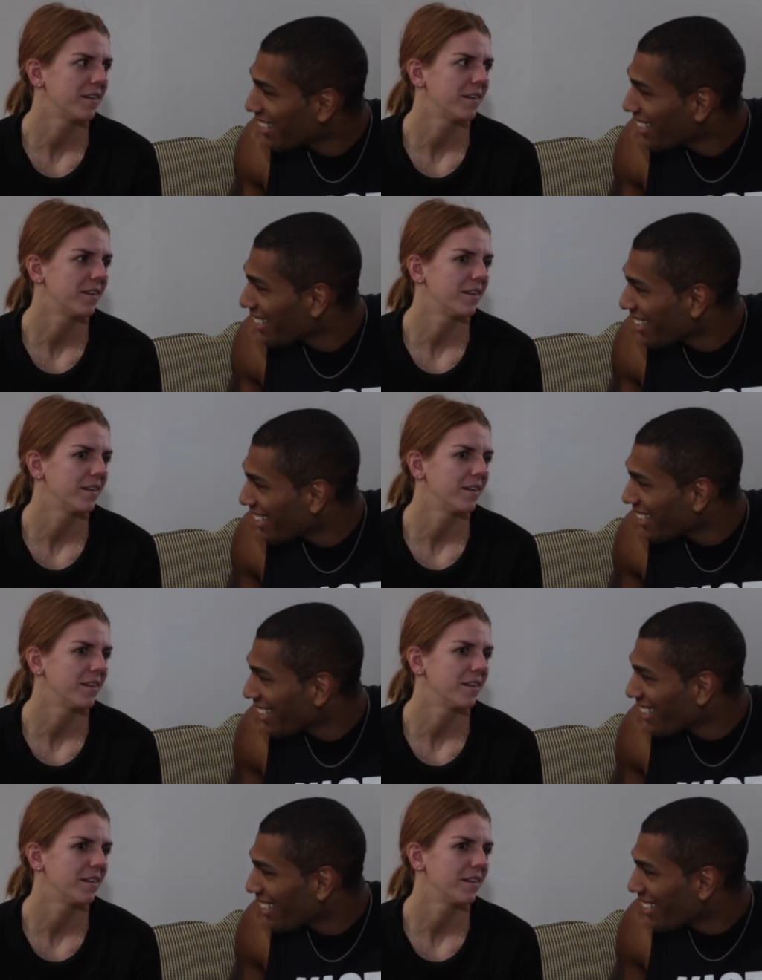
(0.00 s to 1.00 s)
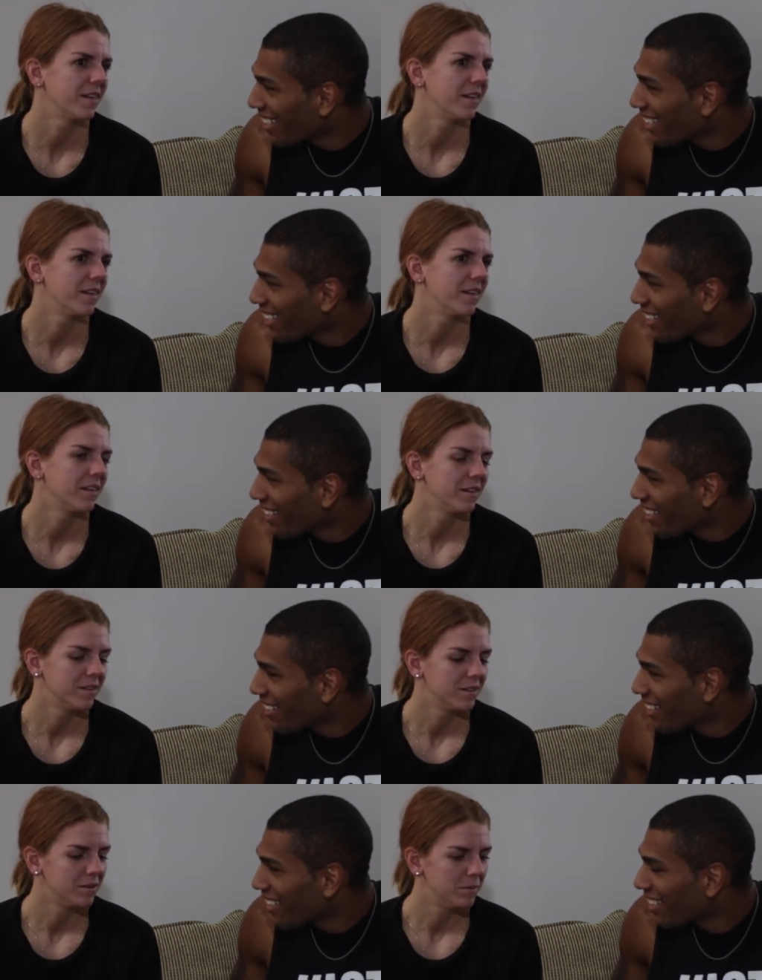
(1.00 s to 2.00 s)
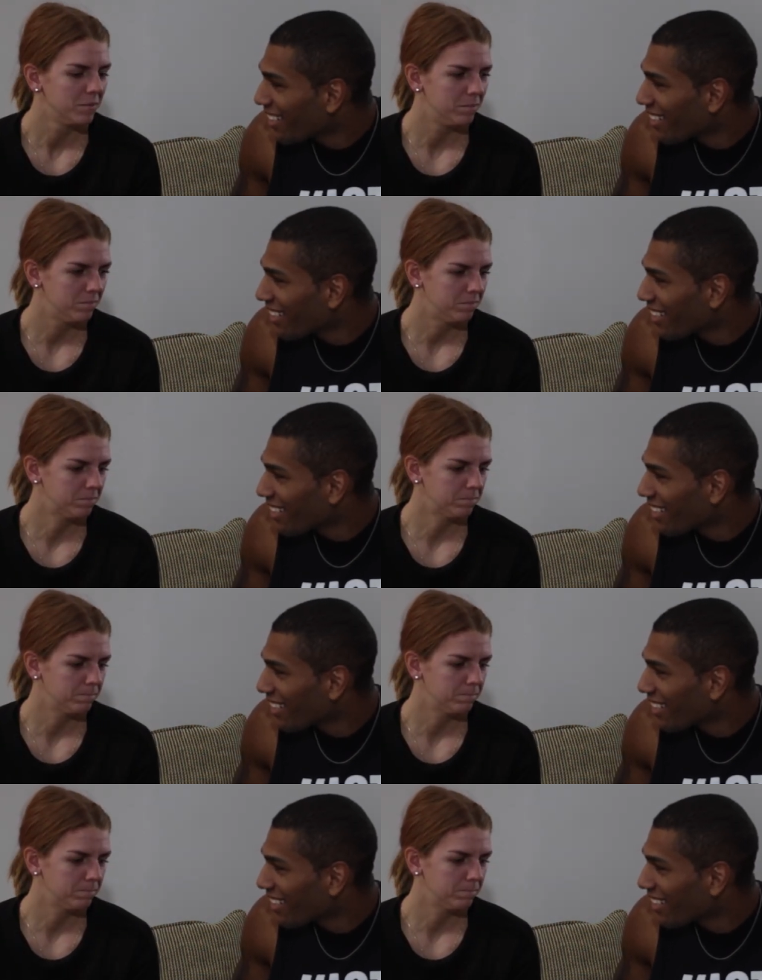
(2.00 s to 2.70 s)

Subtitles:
(silence)